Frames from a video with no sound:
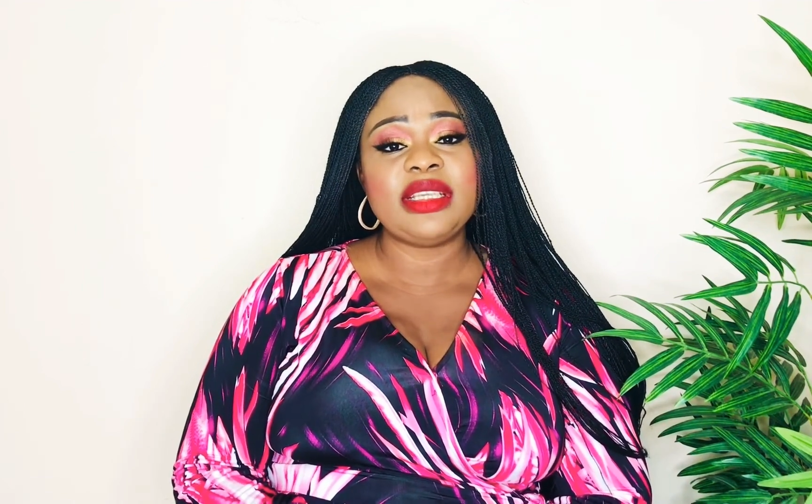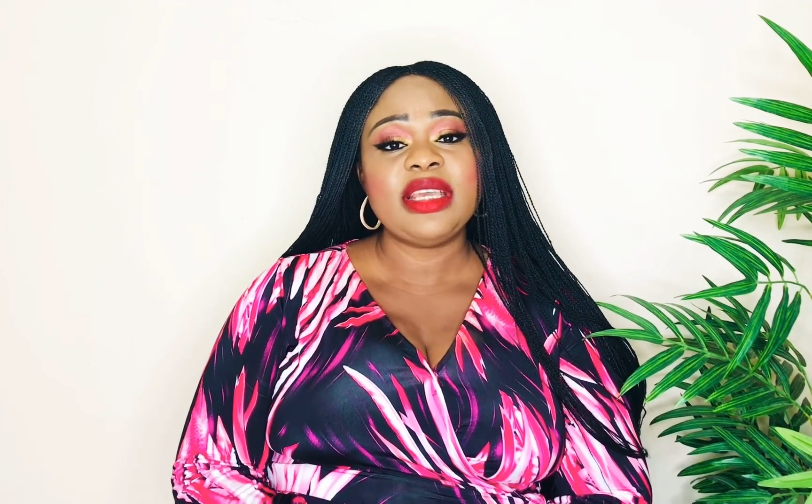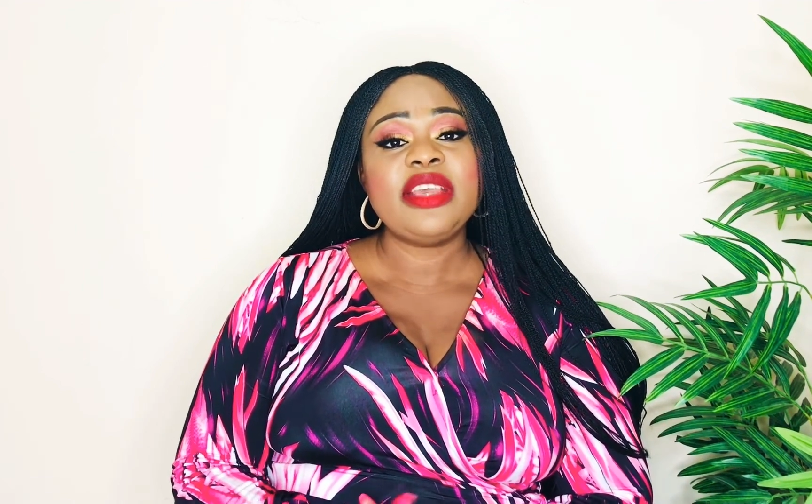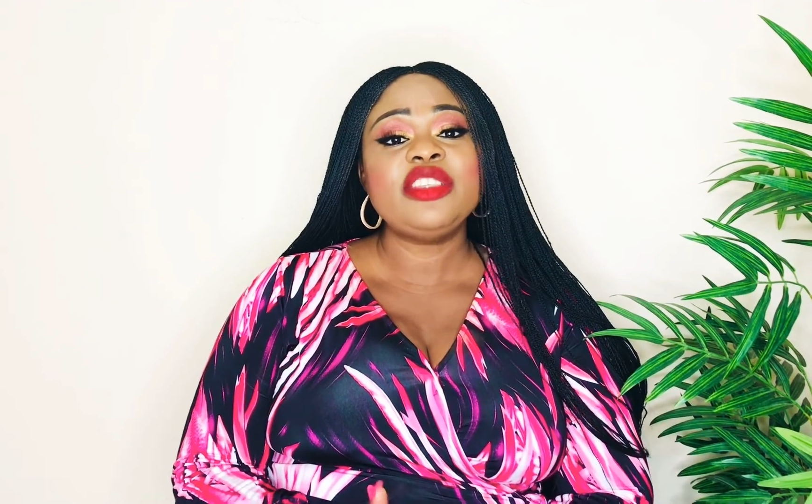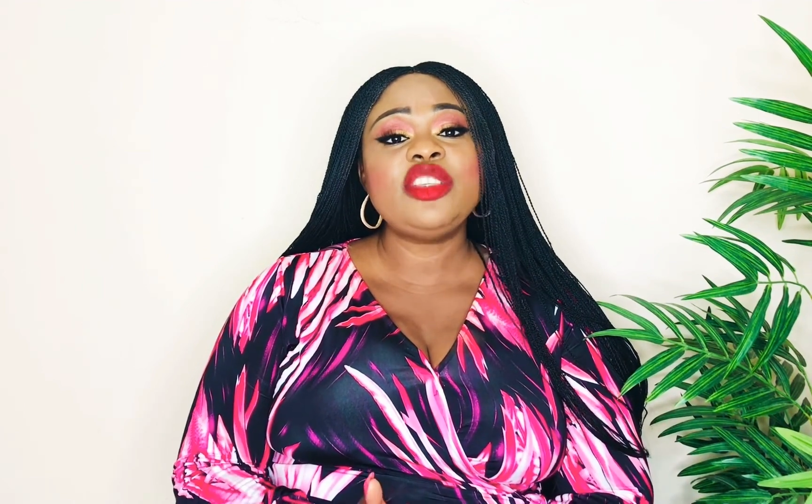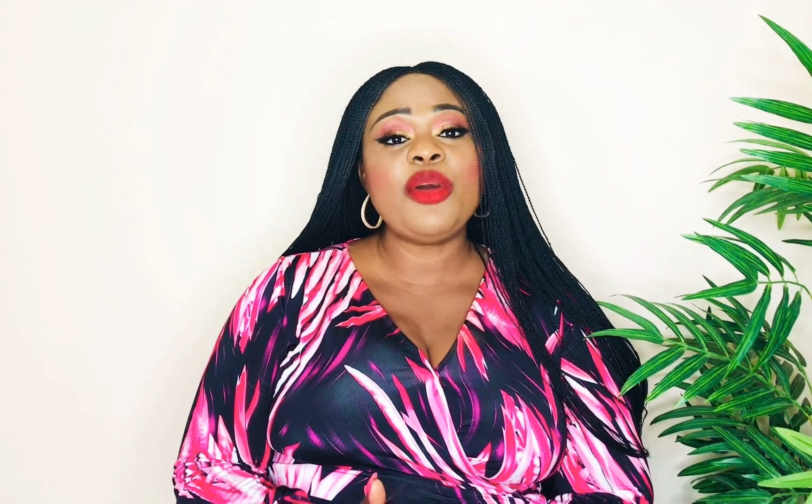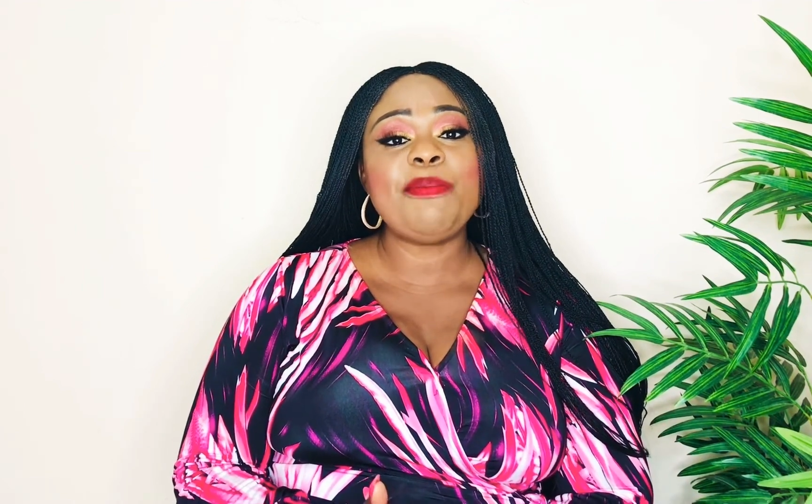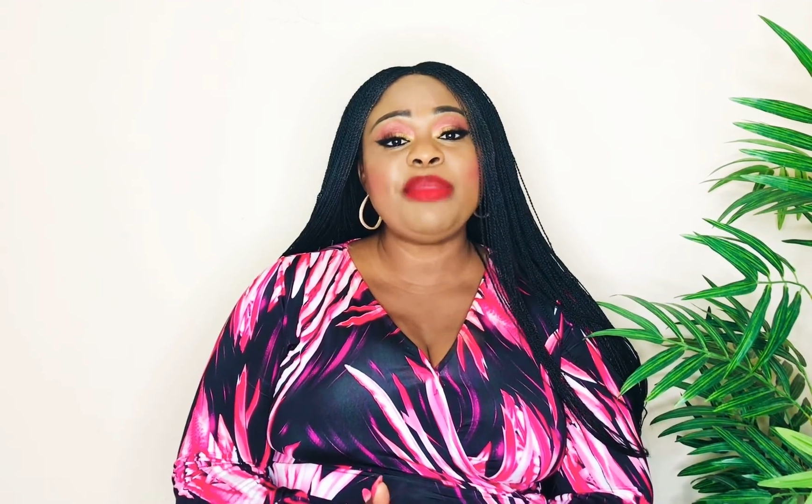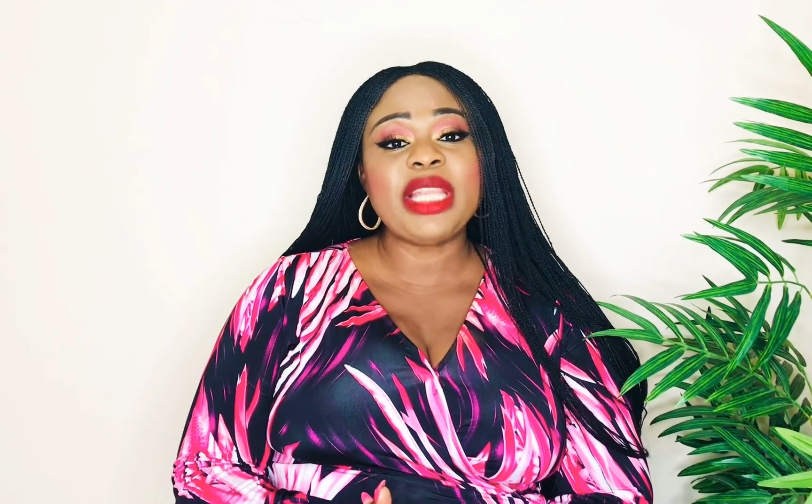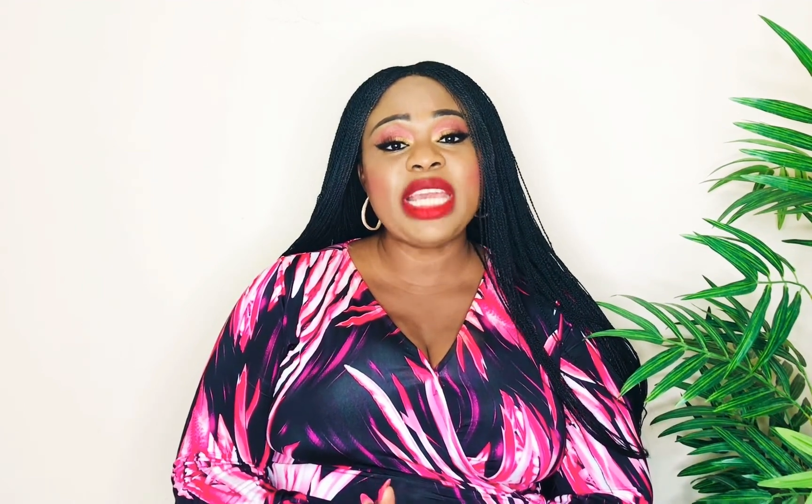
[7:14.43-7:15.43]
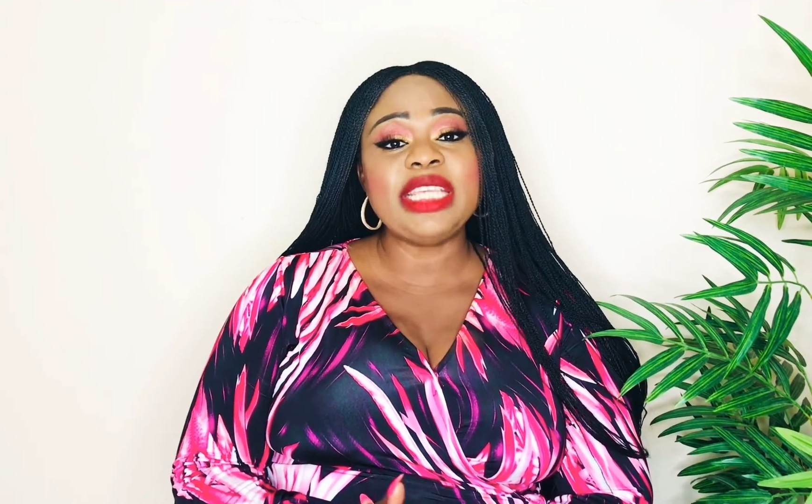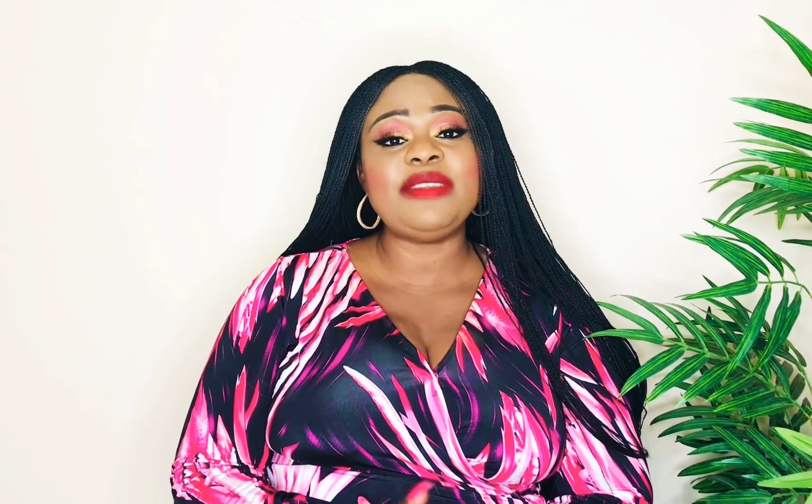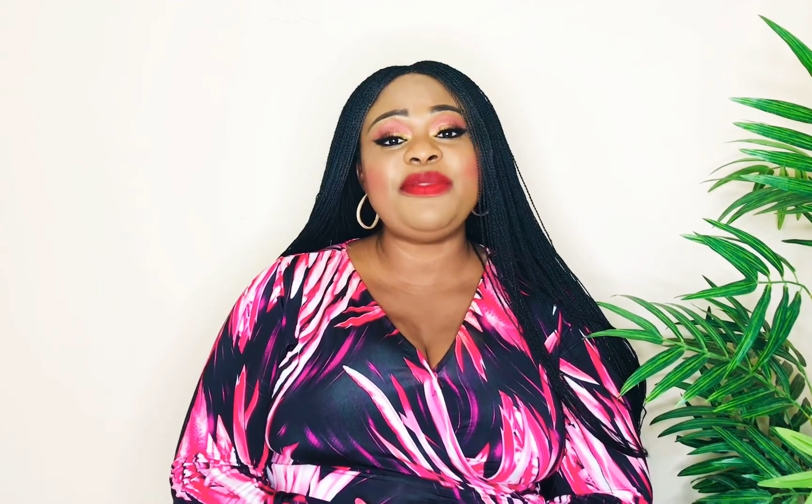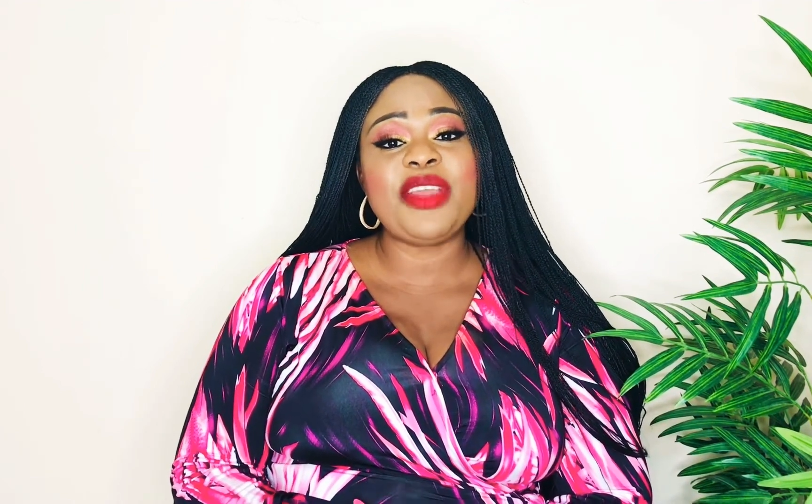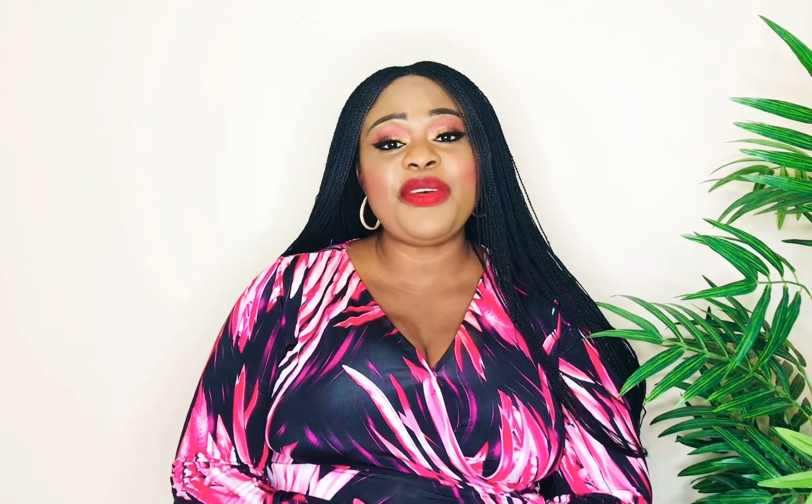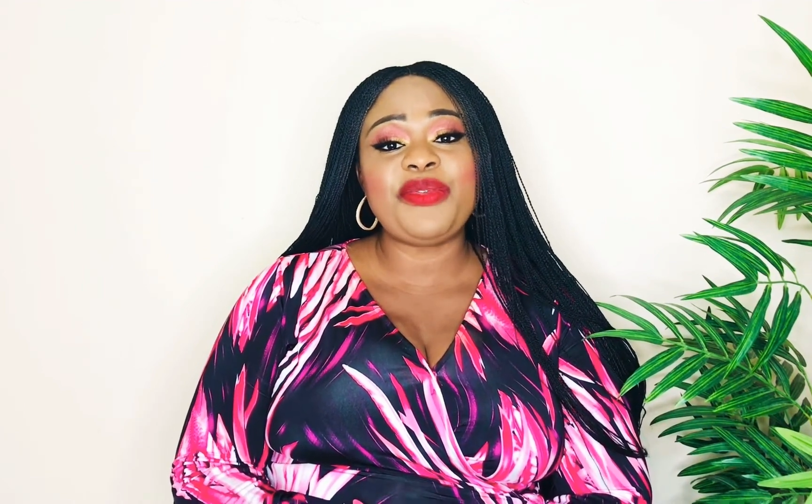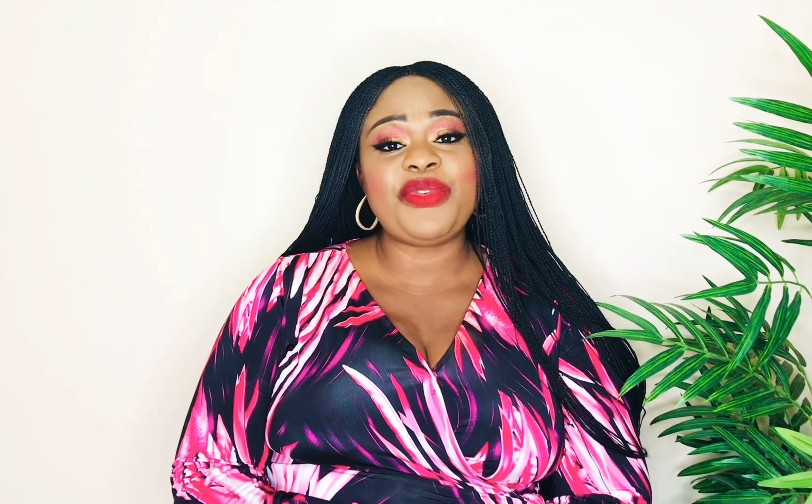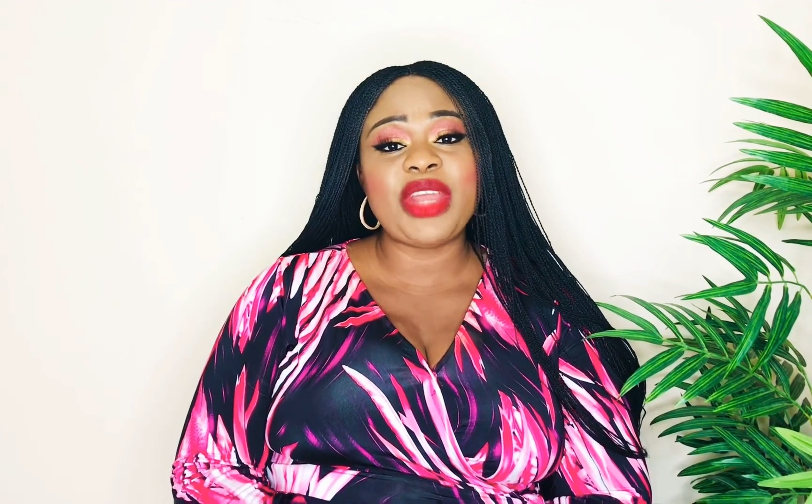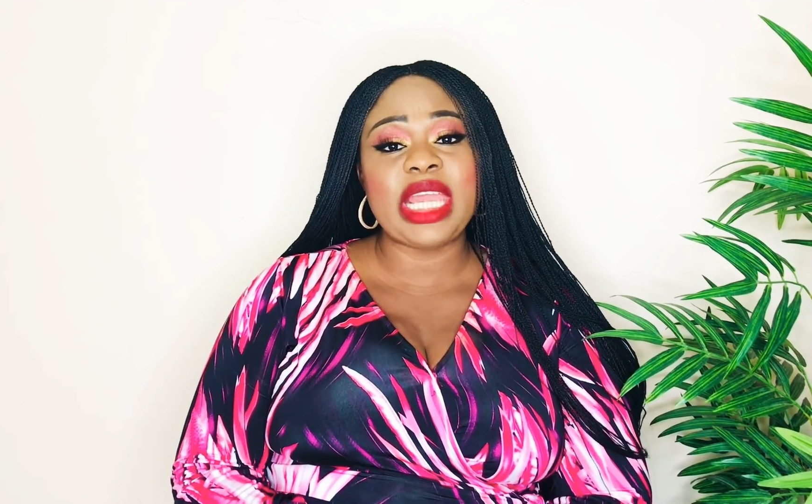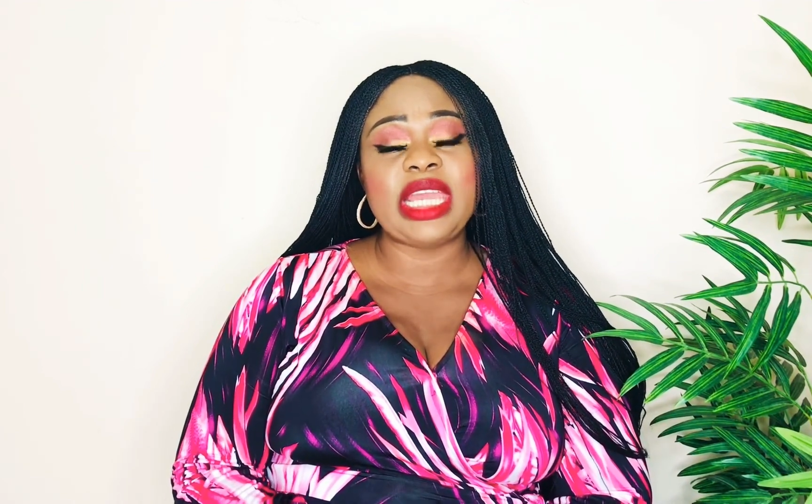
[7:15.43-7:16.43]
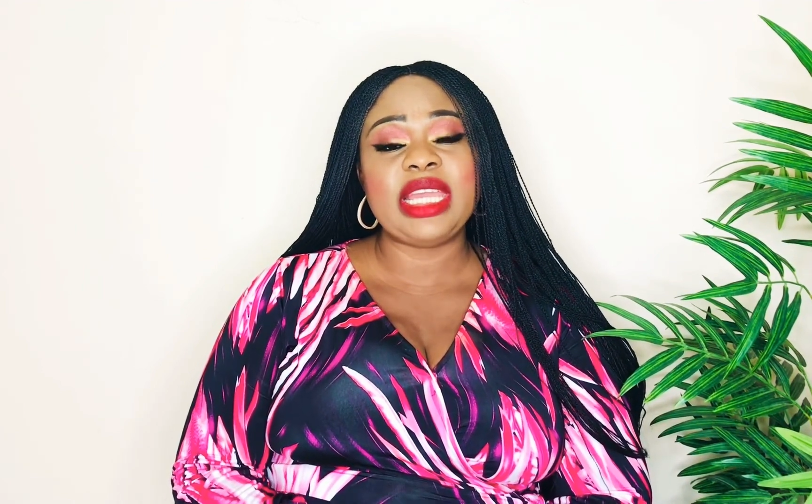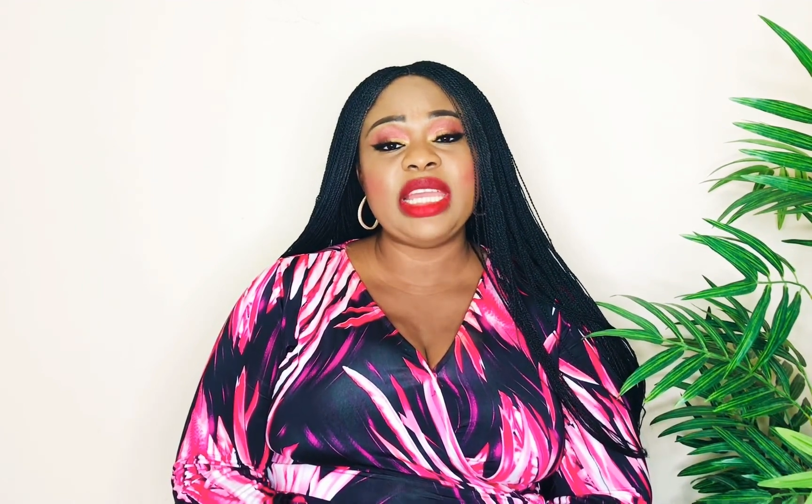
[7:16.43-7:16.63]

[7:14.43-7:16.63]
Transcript: So, please feel free